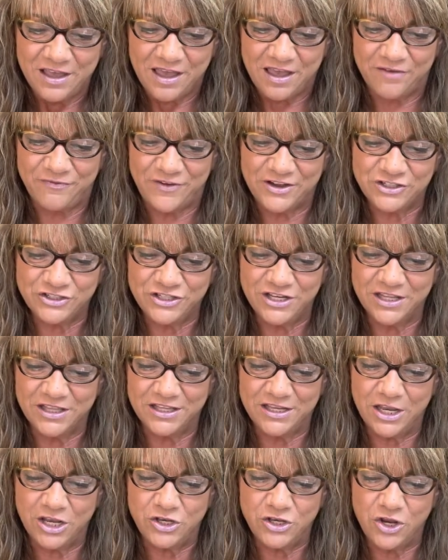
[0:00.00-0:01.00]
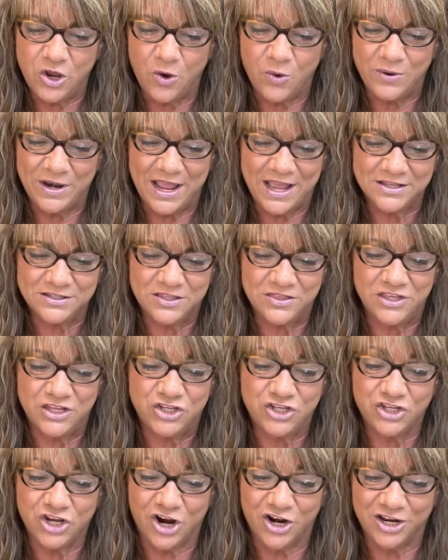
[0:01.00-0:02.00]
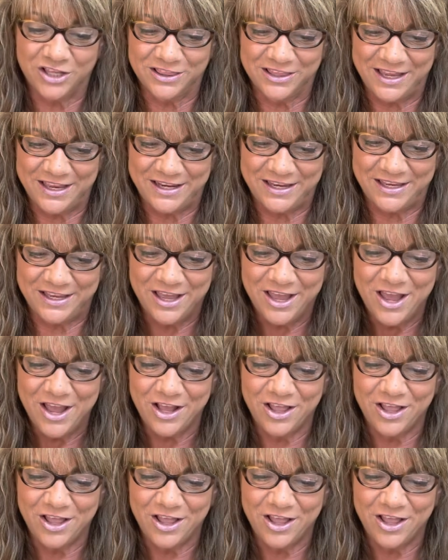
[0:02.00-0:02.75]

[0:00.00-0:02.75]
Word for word: affectionately known as the Shark Lady.